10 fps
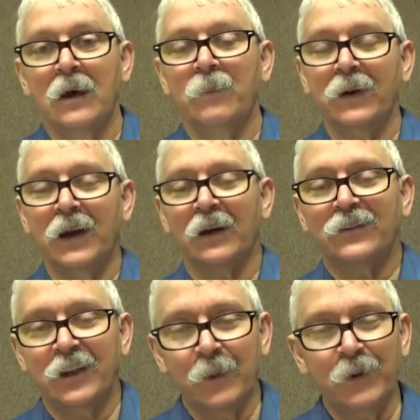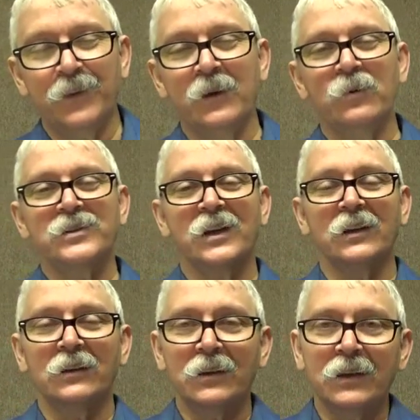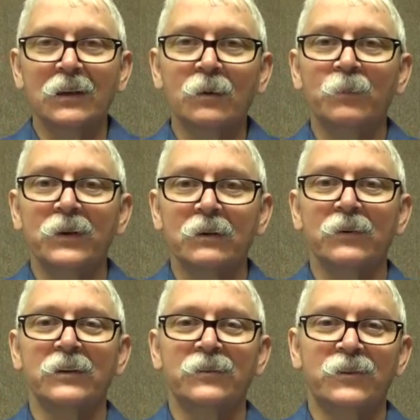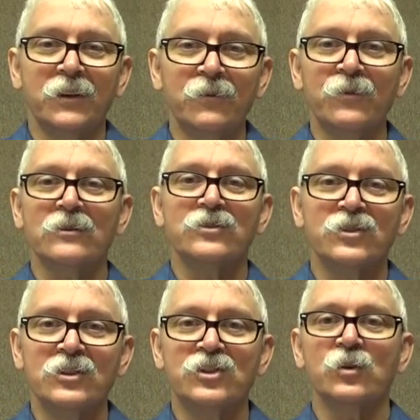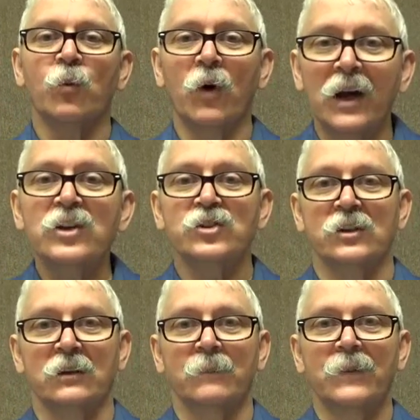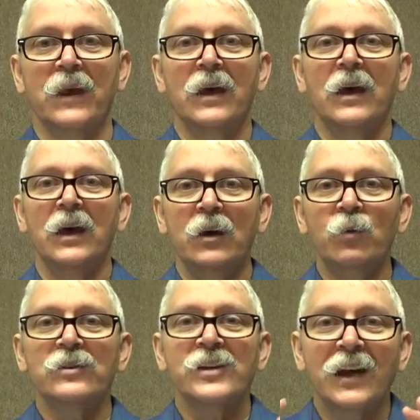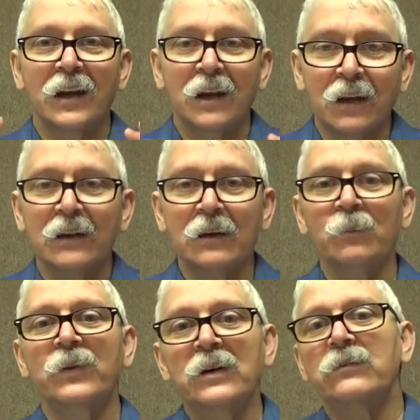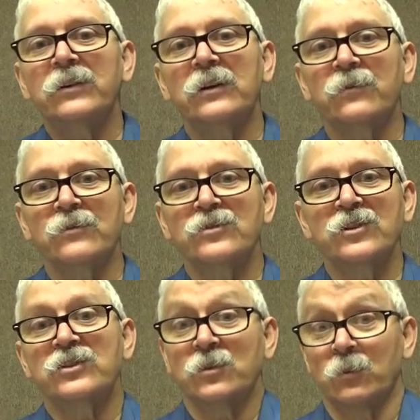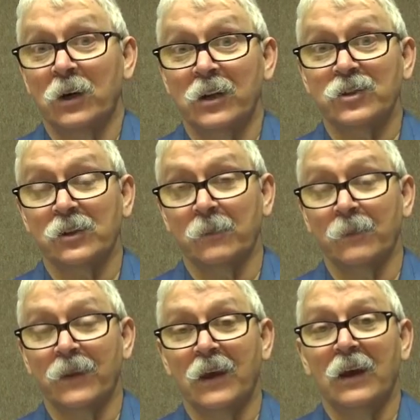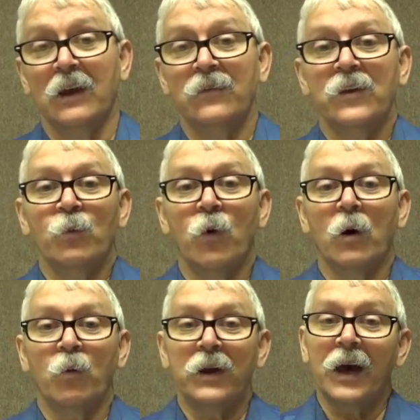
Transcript: But now, Timothy was a little bit of a different situation. He was a little bit of a different situation than what we